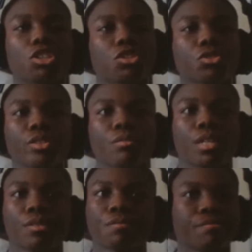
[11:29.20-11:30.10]

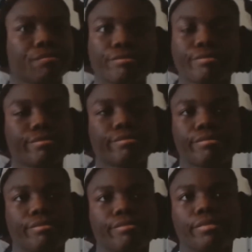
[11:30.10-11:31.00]
RG3, man.
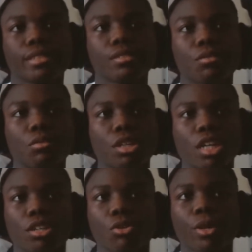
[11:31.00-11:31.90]

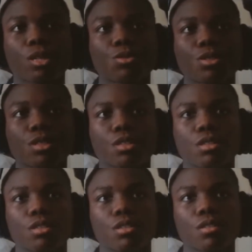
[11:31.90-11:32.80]
Would have had a great
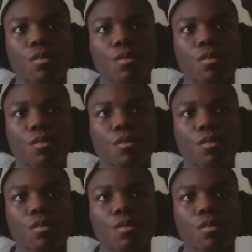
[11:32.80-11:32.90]
career.